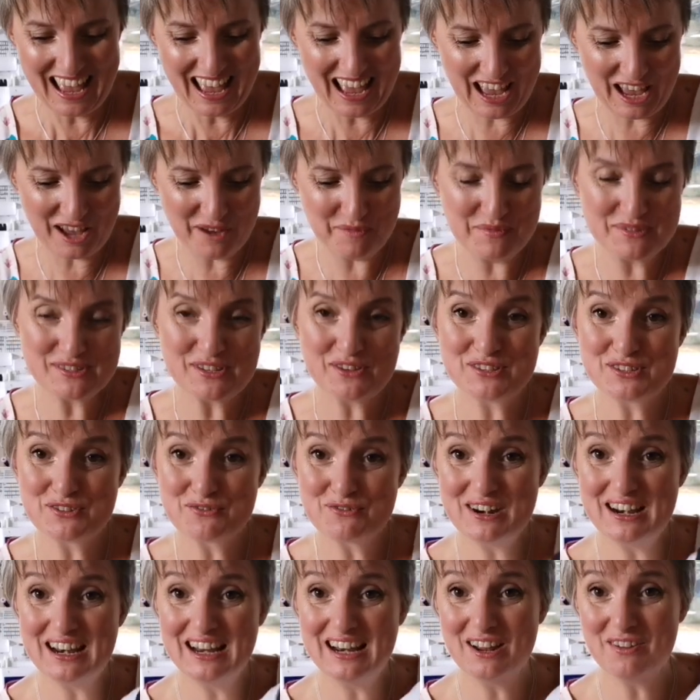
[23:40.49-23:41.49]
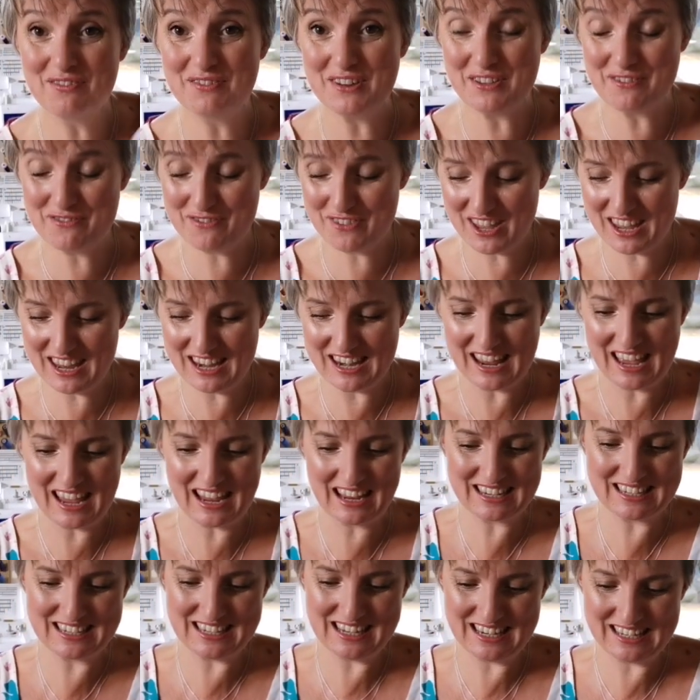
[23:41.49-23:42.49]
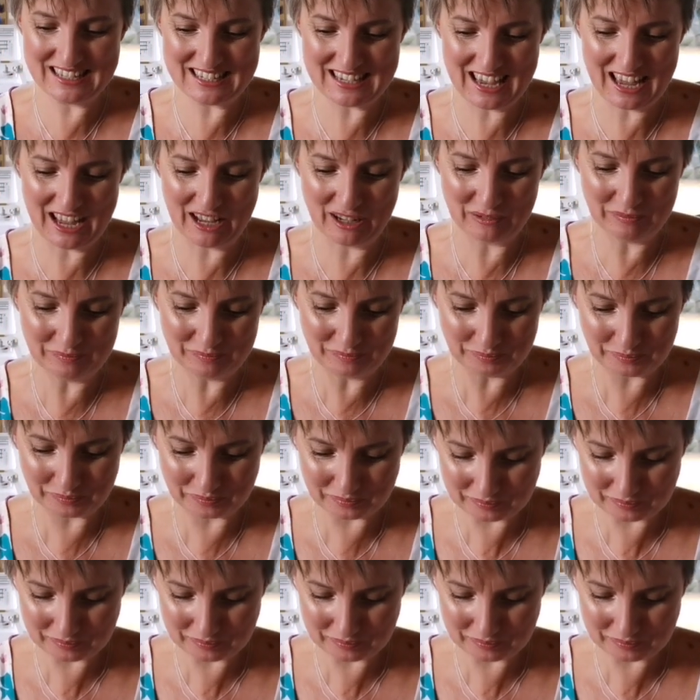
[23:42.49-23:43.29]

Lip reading: So it's a really lovely V-neck detail.